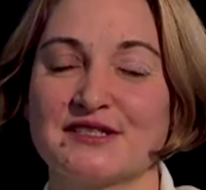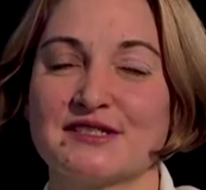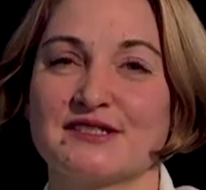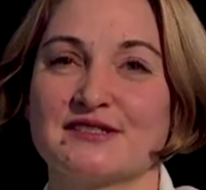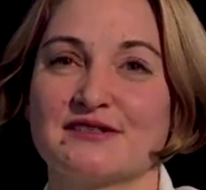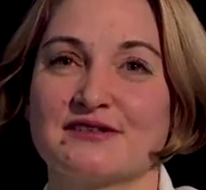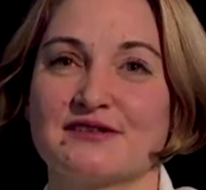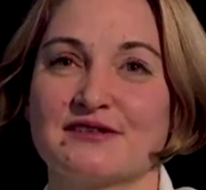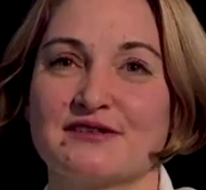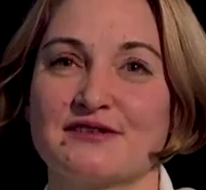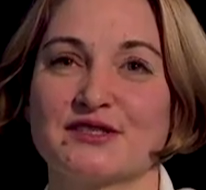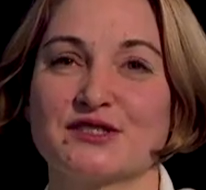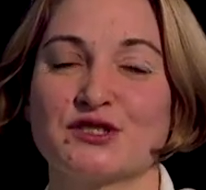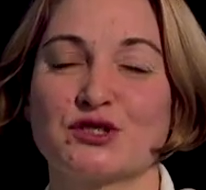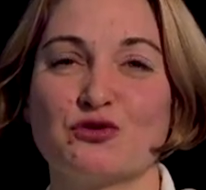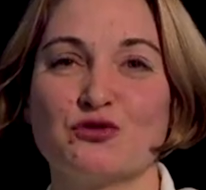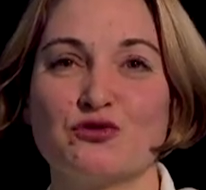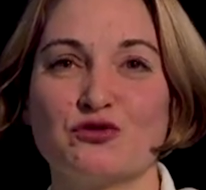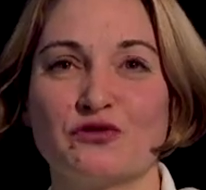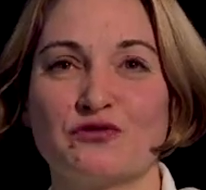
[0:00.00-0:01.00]
is uh, the
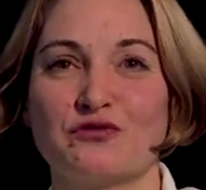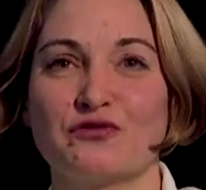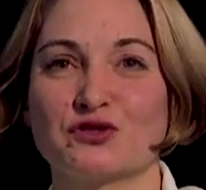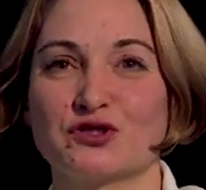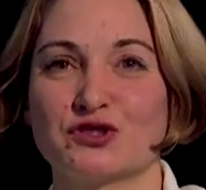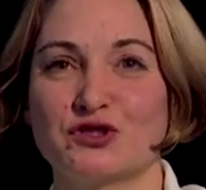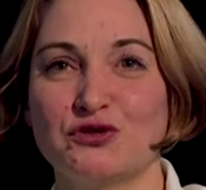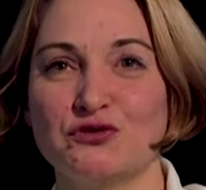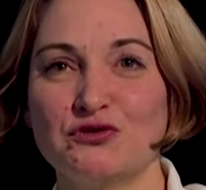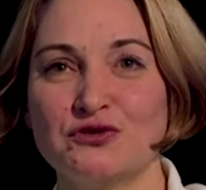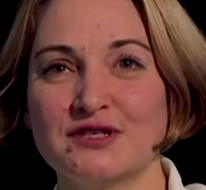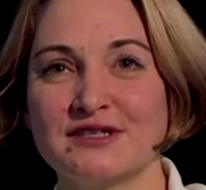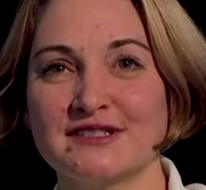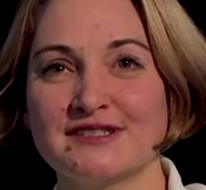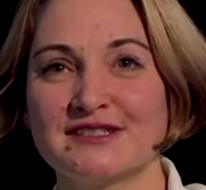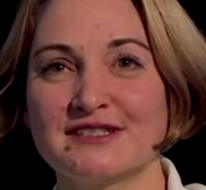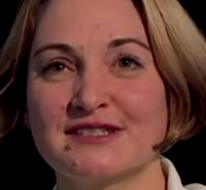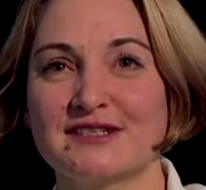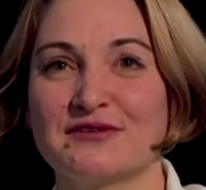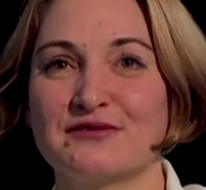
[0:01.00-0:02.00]
school for
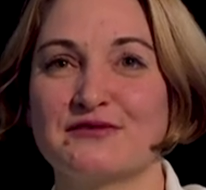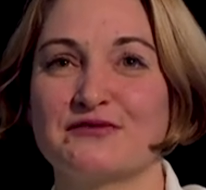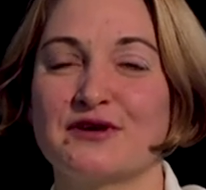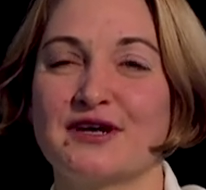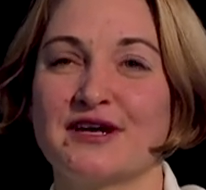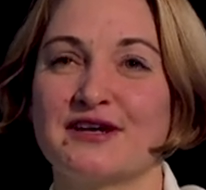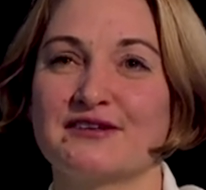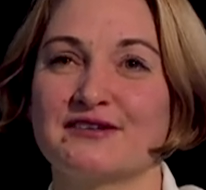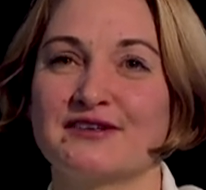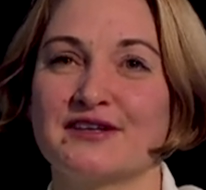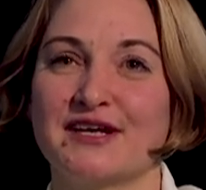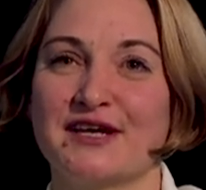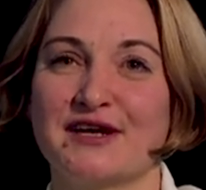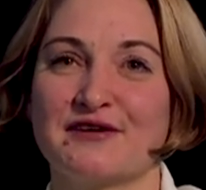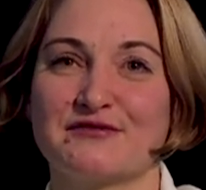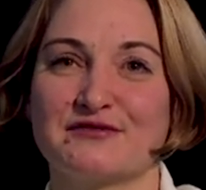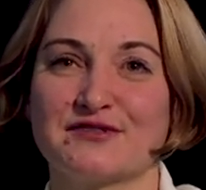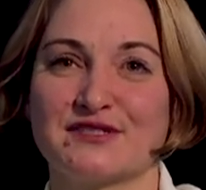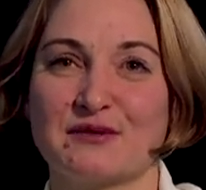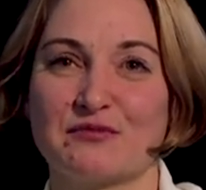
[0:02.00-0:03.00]
students where they
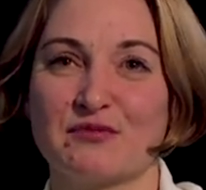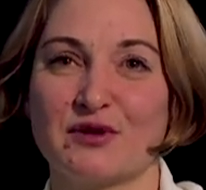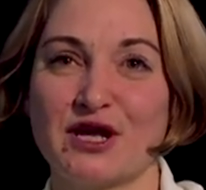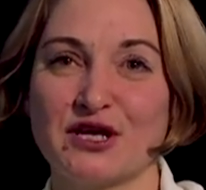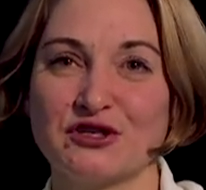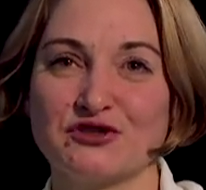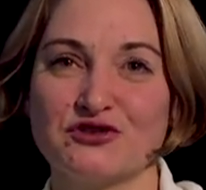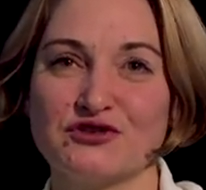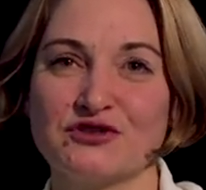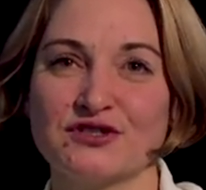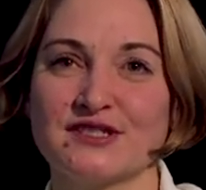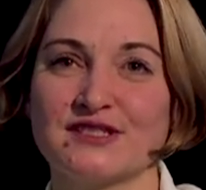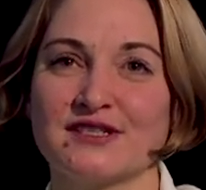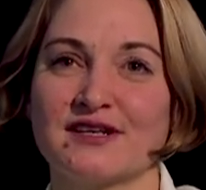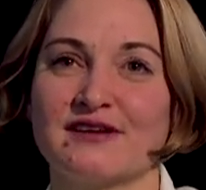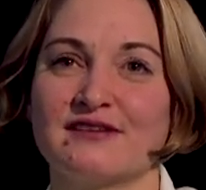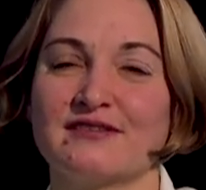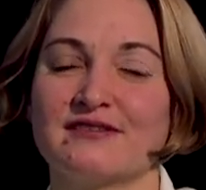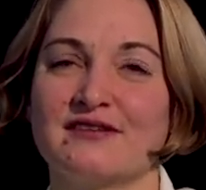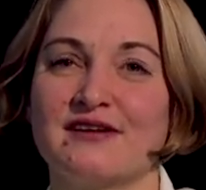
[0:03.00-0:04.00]
have some lectures
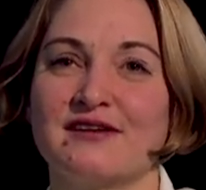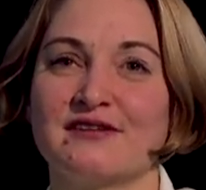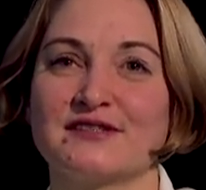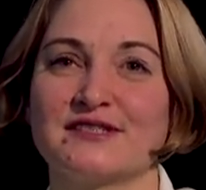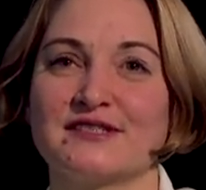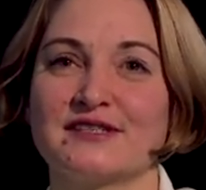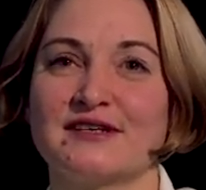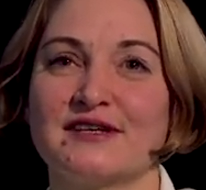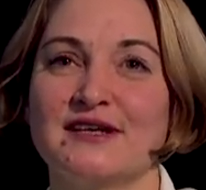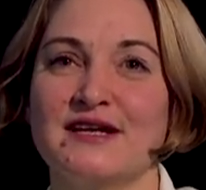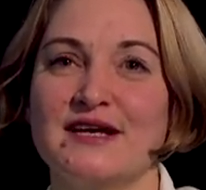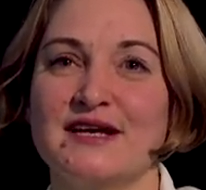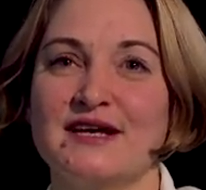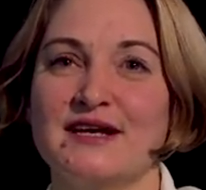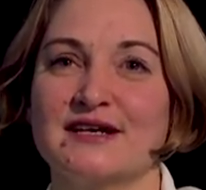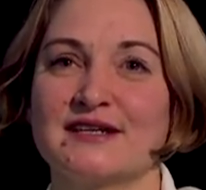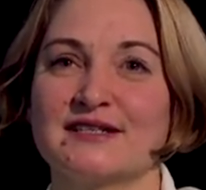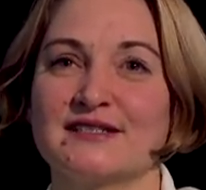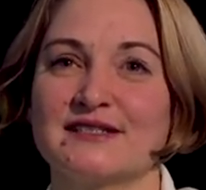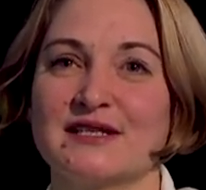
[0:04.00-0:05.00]
and also
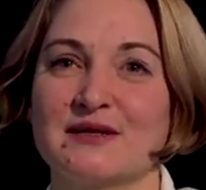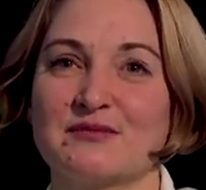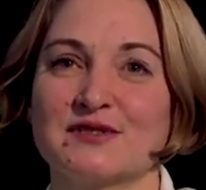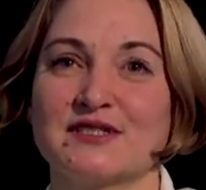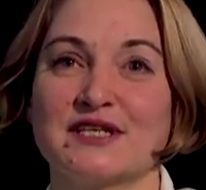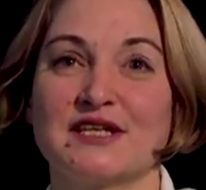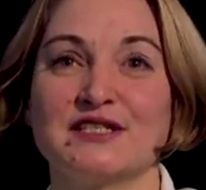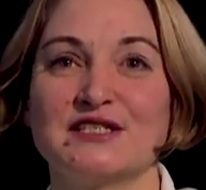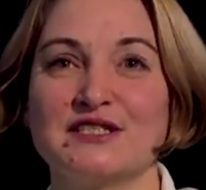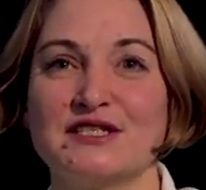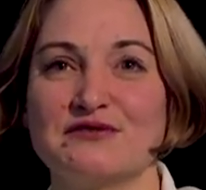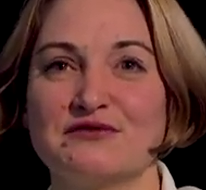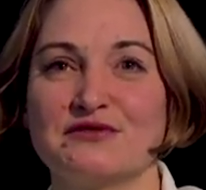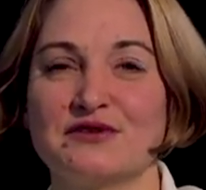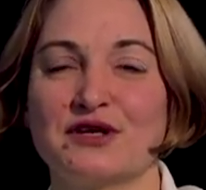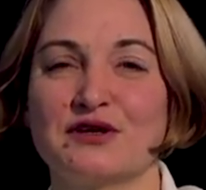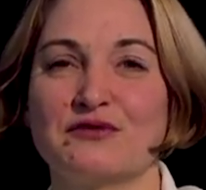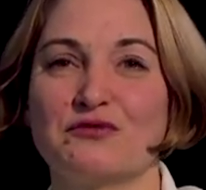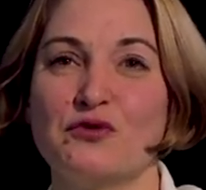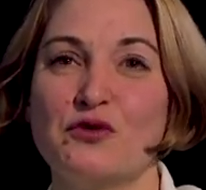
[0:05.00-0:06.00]
some
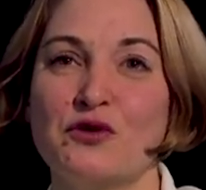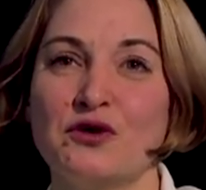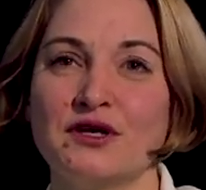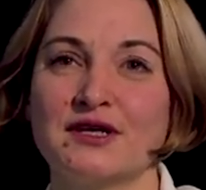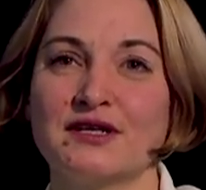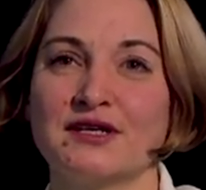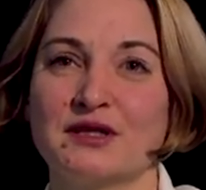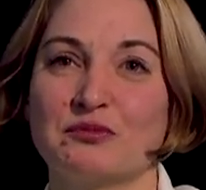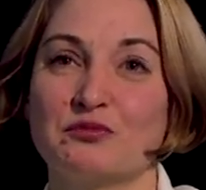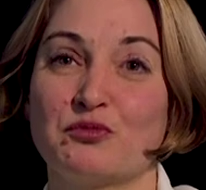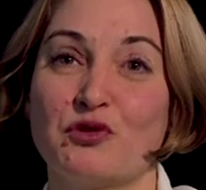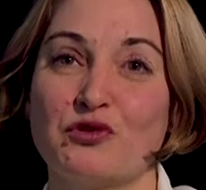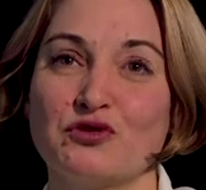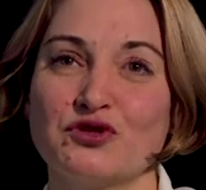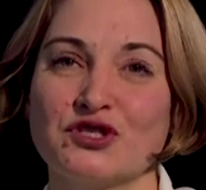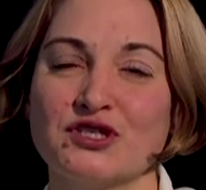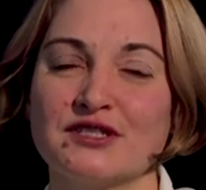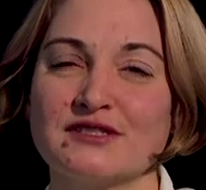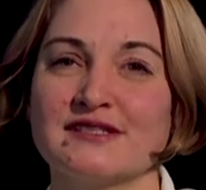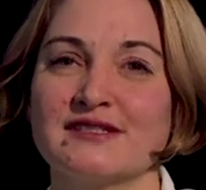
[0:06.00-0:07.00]
scientific work in
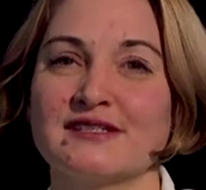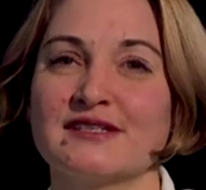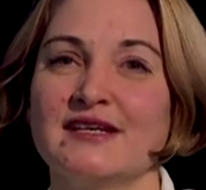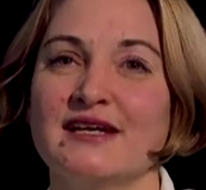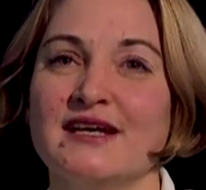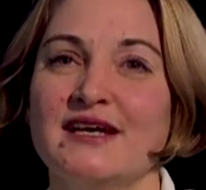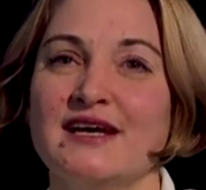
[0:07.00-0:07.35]
projects